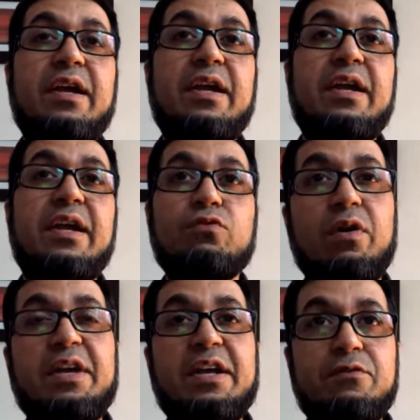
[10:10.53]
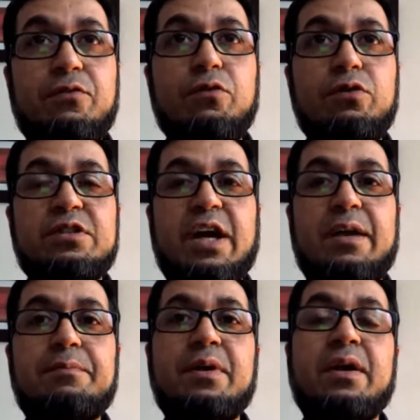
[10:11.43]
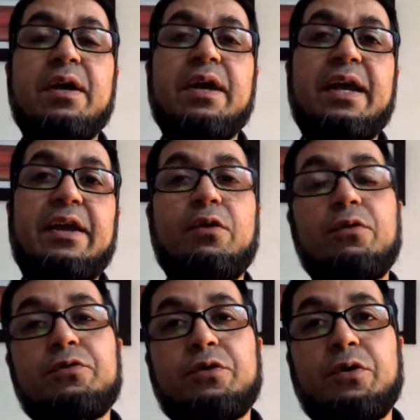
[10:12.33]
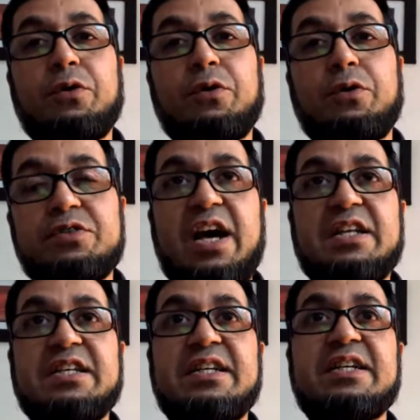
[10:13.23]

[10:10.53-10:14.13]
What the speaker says: is working full-time, can also study.